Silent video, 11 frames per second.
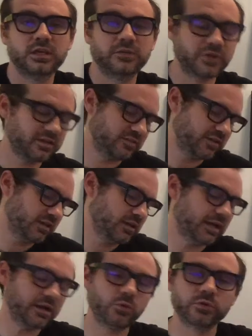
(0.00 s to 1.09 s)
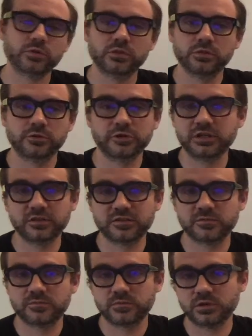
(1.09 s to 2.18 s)
If I say now we're learning
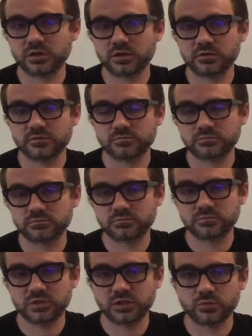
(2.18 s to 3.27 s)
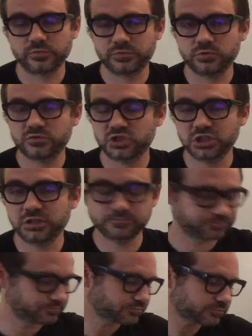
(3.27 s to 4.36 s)
this, uh, you know, review sheet,
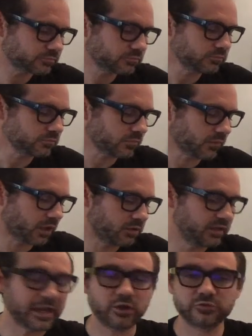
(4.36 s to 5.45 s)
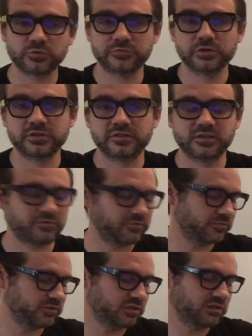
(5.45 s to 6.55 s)
now is referring to
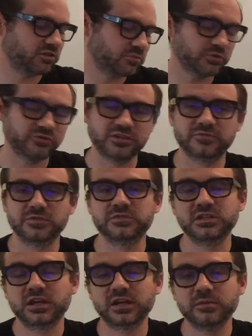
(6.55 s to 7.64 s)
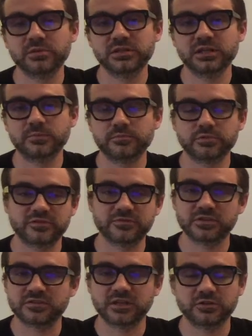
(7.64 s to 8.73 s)
6:50, almost 6:59 p.m.
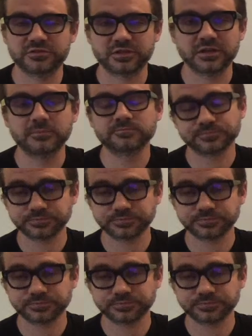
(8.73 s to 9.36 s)
Pacific Standard Time,